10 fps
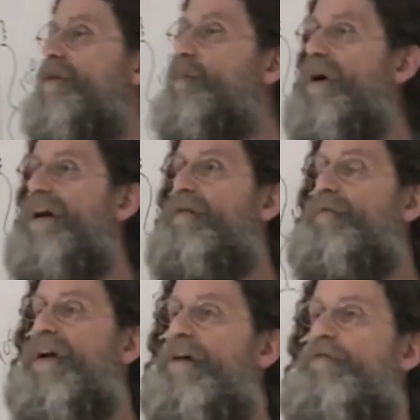you want to get
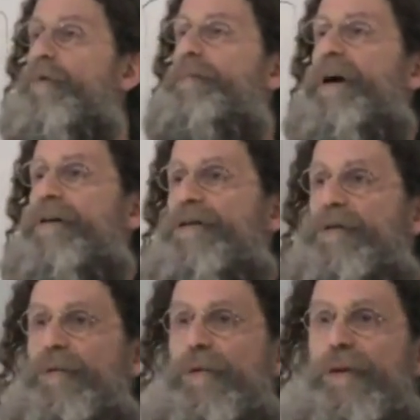rid of with better
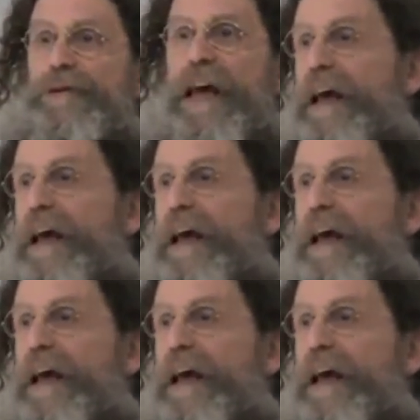tools,